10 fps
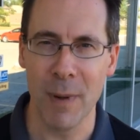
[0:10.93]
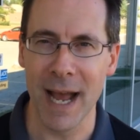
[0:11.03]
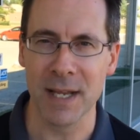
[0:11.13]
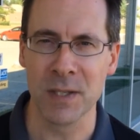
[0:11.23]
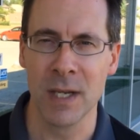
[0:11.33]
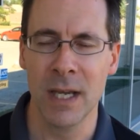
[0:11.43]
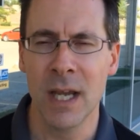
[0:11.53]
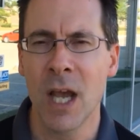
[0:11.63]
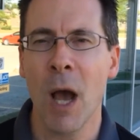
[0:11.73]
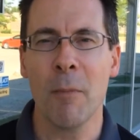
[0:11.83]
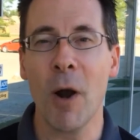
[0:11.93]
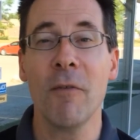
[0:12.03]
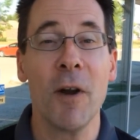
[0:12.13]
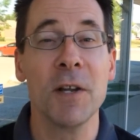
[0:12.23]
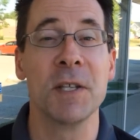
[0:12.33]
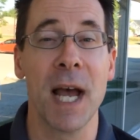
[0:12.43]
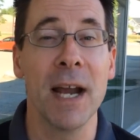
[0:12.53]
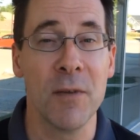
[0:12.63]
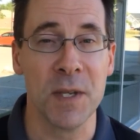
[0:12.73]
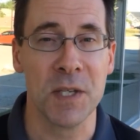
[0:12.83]
Pass. Part of our
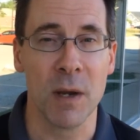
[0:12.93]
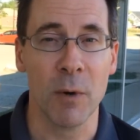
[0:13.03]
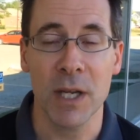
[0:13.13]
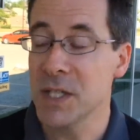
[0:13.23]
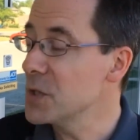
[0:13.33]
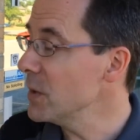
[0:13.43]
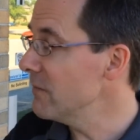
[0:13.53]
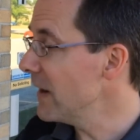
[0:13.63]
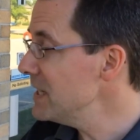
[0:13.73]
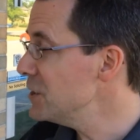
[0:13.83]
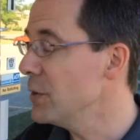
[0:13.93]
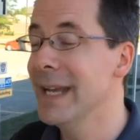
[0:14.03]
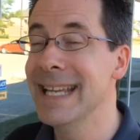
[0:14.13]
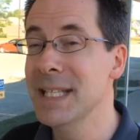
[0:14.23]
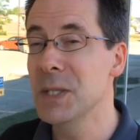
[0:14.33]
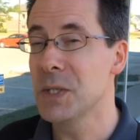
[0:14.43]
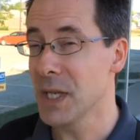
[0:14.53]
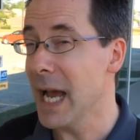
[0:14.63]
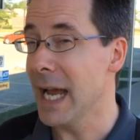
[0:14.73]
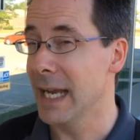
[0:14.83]
desire this summer is to invite you
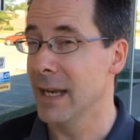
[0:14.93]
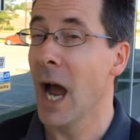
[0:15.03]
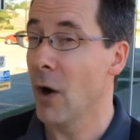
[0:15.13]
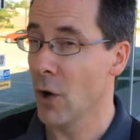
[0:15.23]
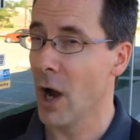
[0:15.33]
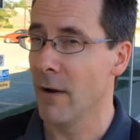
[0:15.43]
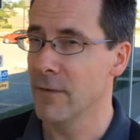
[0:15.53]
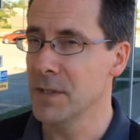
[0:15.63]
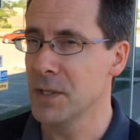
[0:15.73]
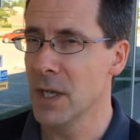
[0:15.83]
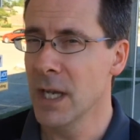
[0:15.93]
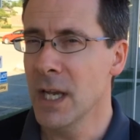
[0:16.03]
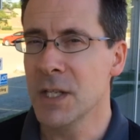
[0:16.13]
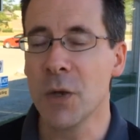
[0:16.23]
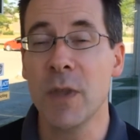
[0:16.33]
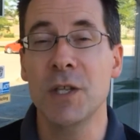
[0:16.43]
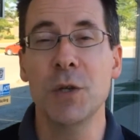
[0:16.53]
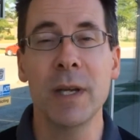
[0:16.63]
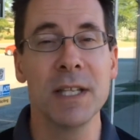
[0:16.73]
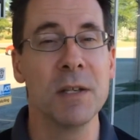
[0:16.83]
inside our office so that you
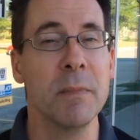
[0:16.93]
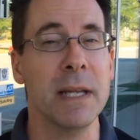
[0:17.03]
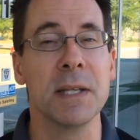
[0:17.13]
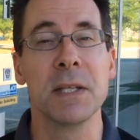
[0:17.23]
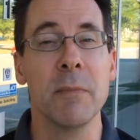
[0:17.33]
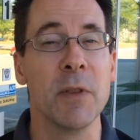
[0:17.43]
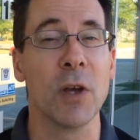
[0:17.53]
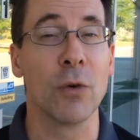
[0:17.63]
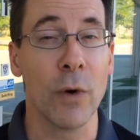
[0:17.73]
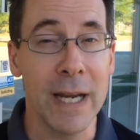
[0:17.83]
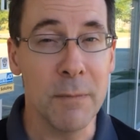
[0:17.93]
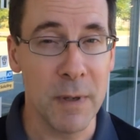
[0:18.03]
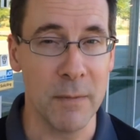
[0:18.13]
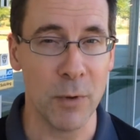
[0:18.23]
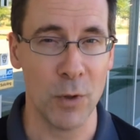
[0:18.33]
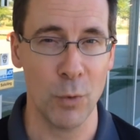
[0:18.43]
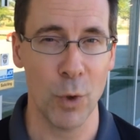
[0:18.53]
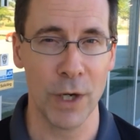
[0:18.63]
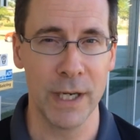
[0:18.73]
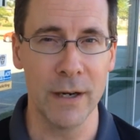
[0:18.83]
get to meet some of the great people who
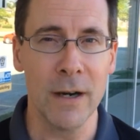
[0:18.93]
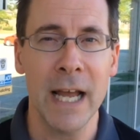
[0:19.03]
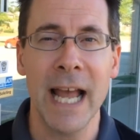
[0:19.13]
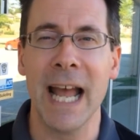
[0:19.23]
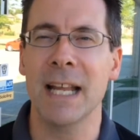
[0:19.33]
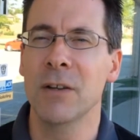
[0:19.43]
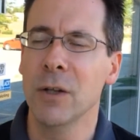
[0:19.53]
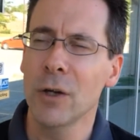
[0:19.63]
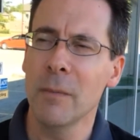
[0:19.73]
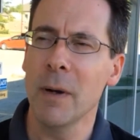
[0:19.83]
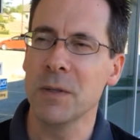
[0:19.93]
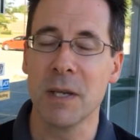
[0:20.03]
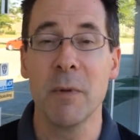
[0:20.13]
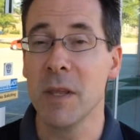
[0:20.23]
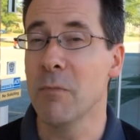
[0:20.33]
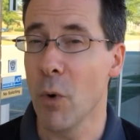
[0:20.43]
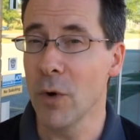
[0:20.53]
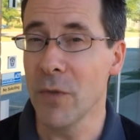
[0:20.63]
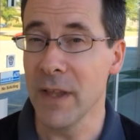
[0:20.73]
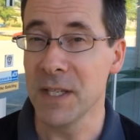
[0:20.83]
work here and learn about some of the
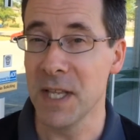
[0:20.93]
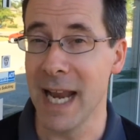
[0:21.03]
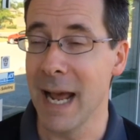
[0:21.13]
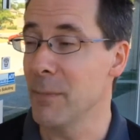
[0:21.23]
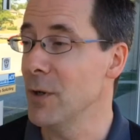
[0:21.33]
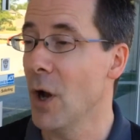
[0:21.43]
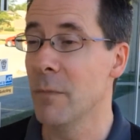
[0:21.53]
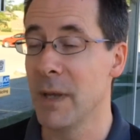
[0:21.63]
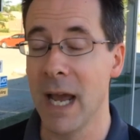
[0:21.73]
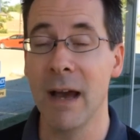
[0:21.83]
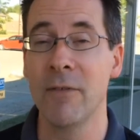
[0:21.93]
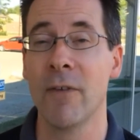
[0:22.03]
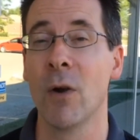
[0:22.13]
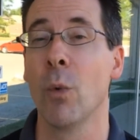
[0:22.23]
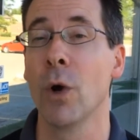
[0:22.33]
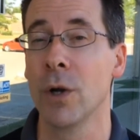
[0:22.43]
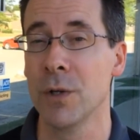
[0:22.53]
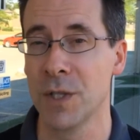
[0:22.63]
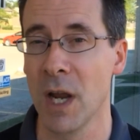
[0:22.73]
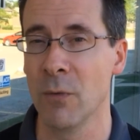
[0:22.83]
important things that happen on behalf of our
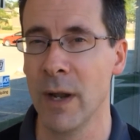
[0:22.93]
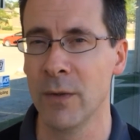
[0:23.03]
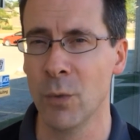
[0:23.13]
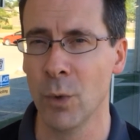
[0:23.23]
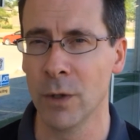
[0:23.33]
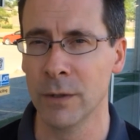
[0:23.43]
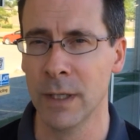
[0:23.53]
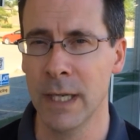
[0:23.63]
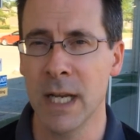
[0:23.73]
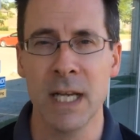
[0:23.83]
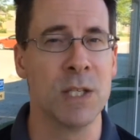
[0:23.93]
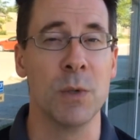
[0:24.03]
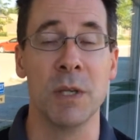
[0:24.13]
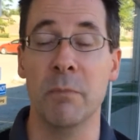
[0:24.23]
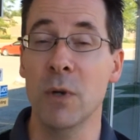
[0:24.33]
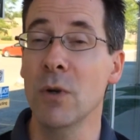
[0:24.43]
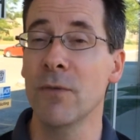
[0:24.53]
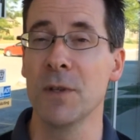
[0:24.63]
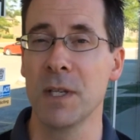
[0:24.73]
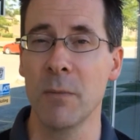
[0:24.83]
workers around the world. So it's a
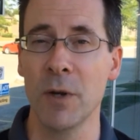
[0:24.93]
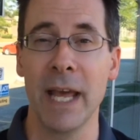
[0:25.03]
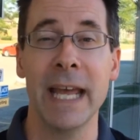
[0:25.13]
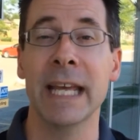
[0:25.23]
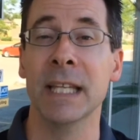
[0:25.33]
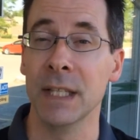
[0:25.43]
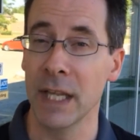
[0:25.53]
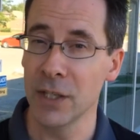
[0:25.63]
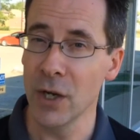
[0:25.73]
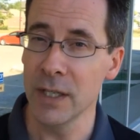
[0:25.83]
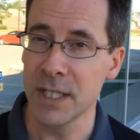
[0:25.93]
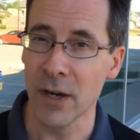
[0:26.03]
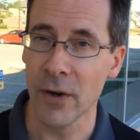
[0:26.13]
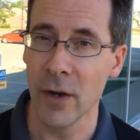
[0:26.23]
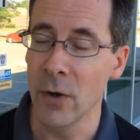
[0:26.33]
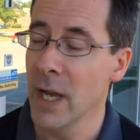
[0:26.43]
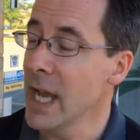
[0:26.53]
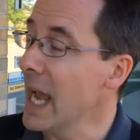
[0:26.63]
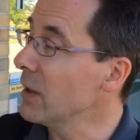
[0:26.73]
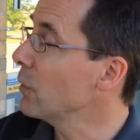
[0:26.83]
beautiful summer day in London, Ontario,
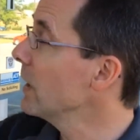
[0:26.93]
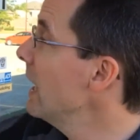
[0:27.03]
and we're